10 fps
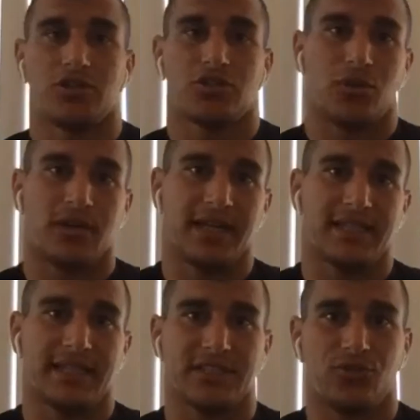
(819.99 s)
So
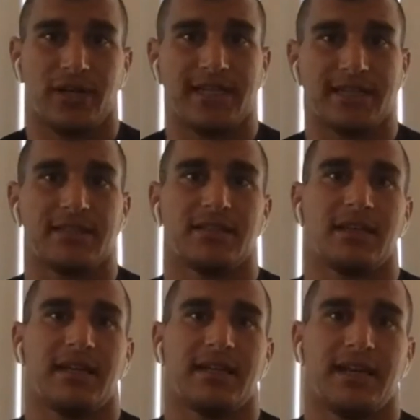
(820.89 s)
again, that's great.
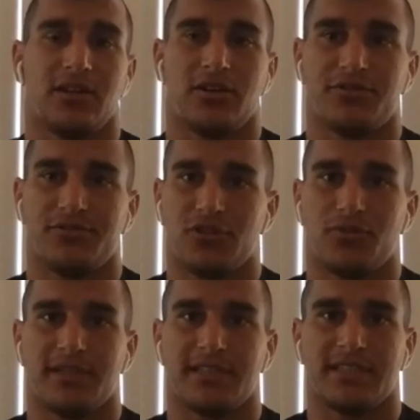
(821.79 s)
And I love,
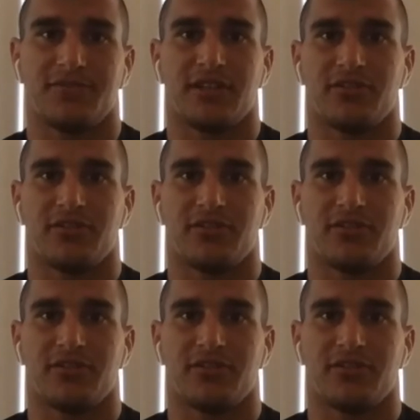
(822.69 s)
myself,